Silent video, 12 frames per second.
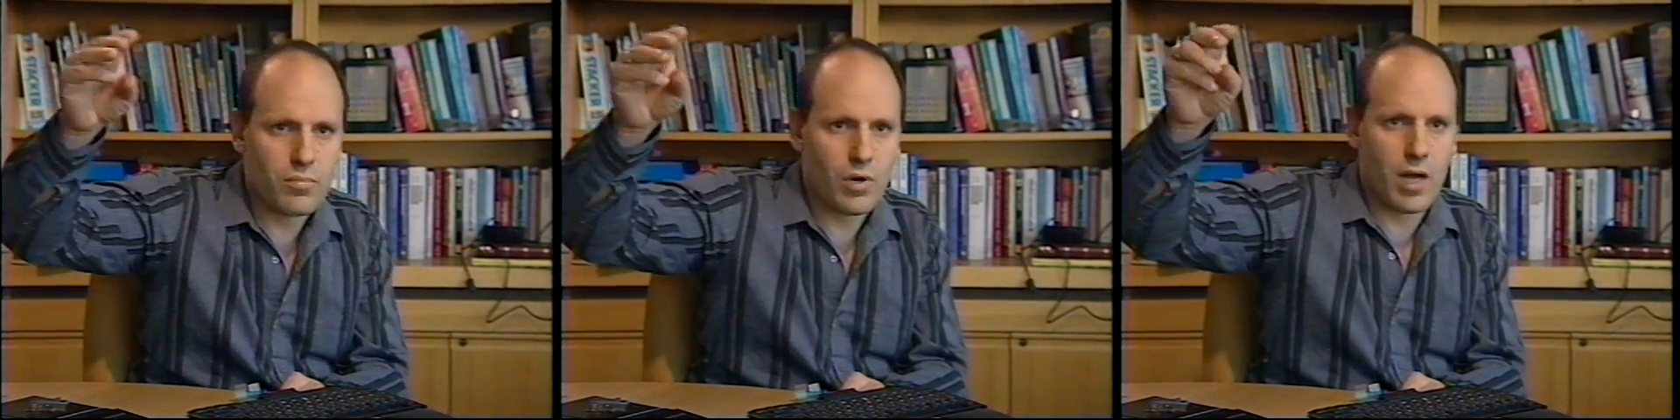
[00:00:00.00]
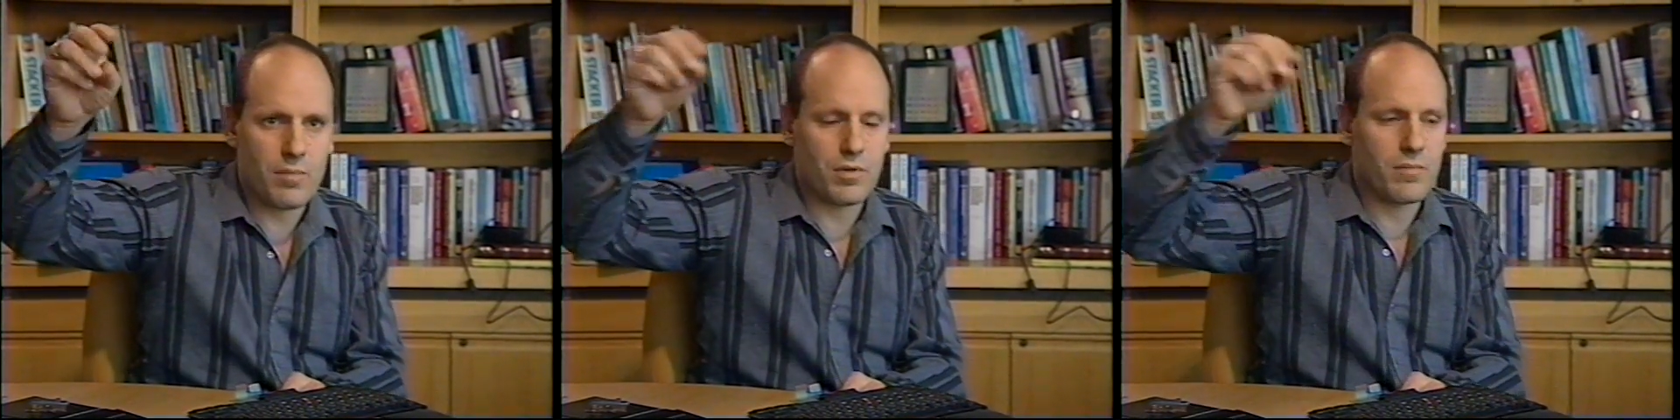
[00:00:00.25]

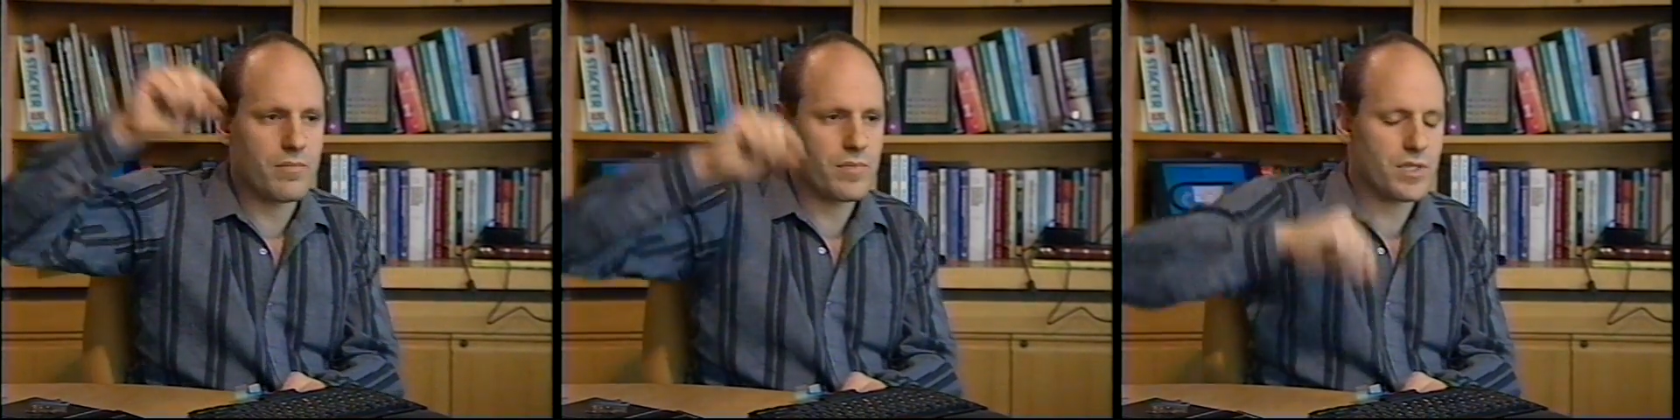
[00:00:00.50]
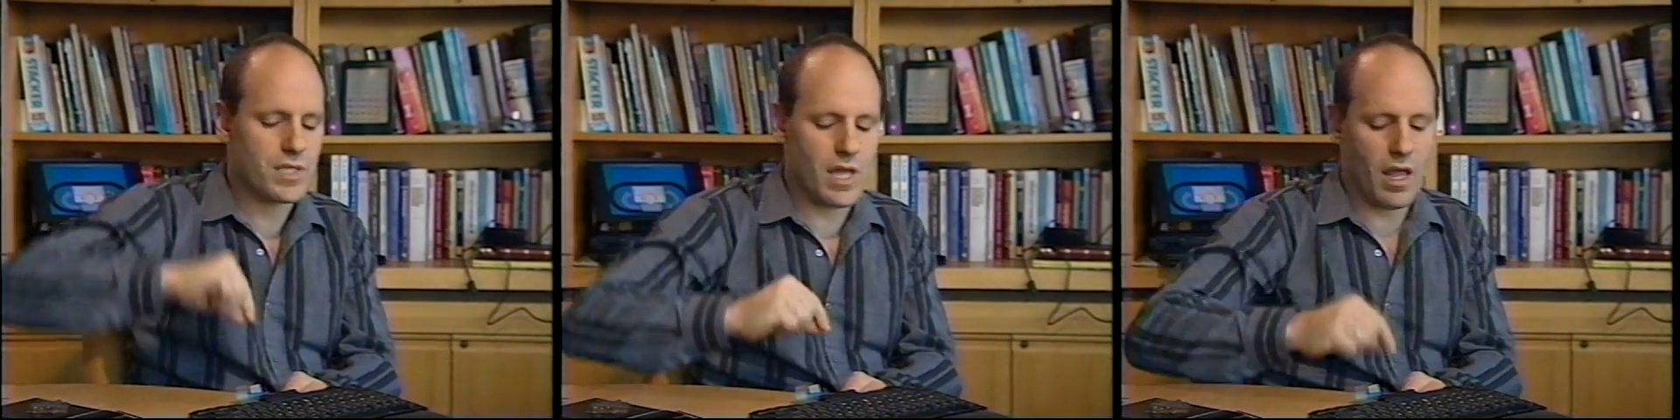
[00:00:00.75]

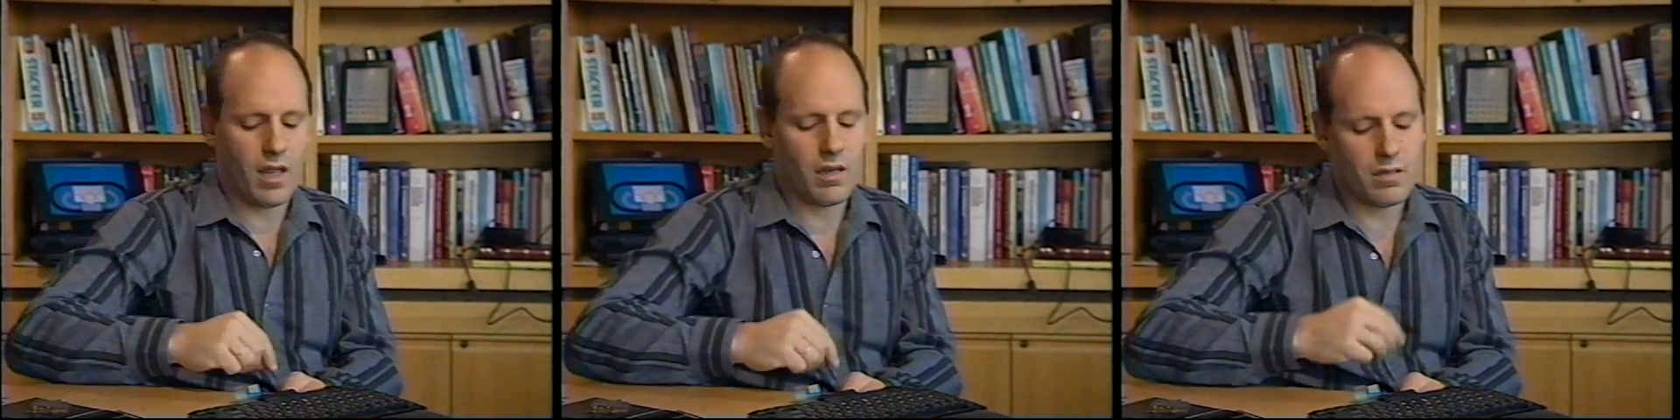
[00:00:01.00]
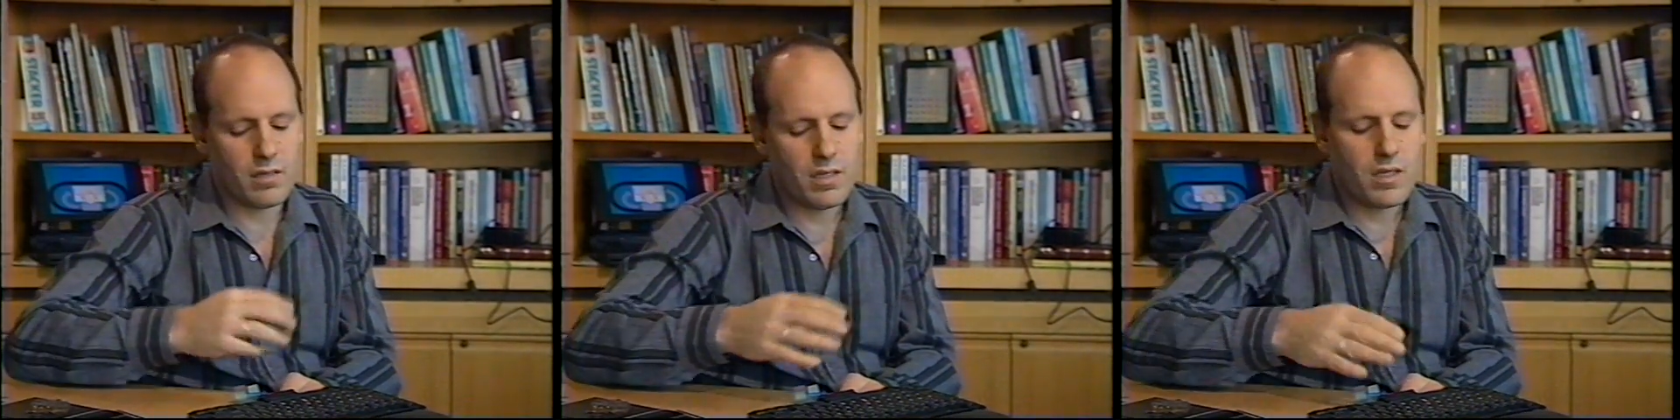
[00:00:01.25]
problems
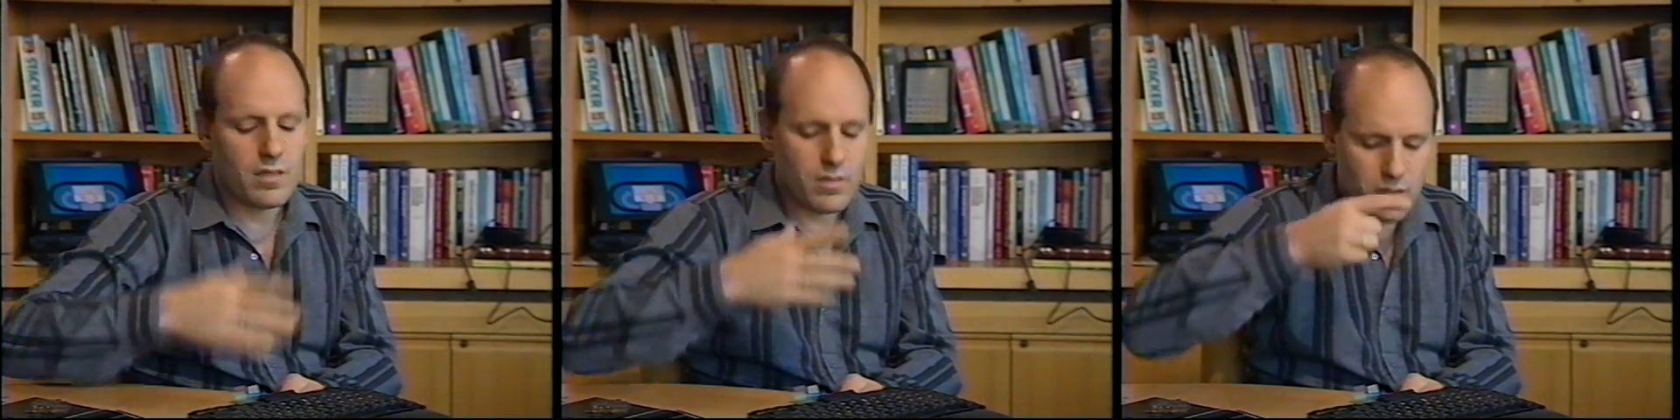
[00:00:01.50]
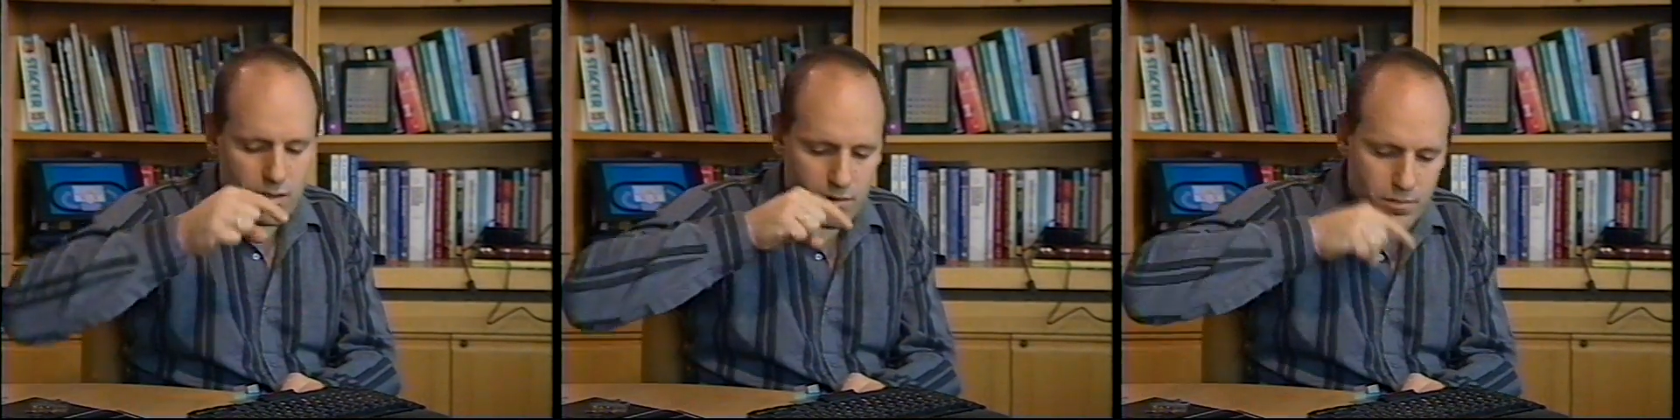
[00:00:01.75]
and
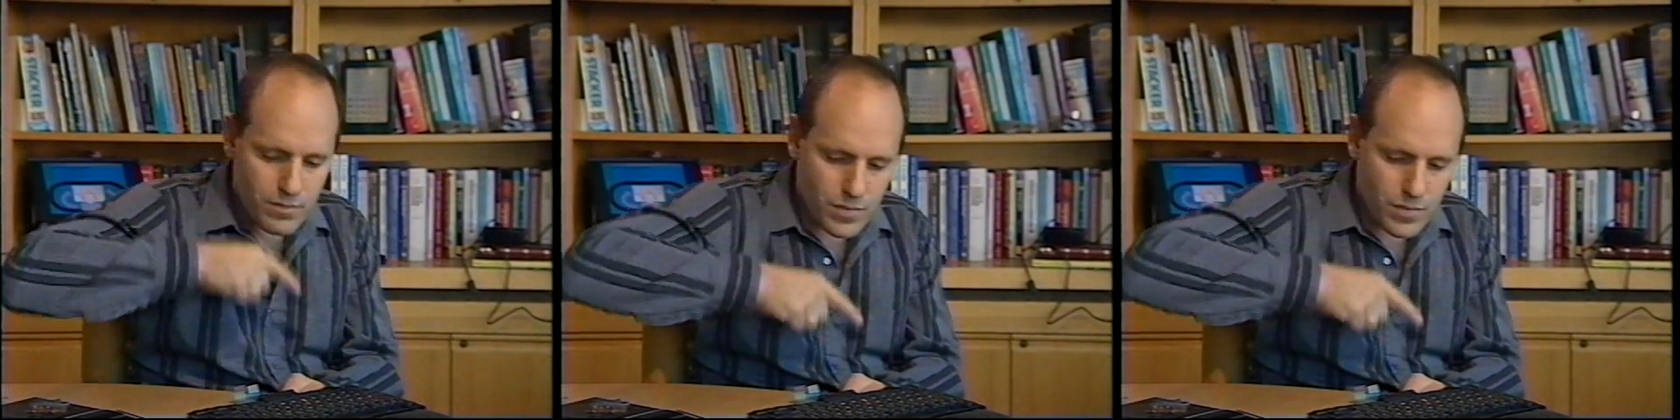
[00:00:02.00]
the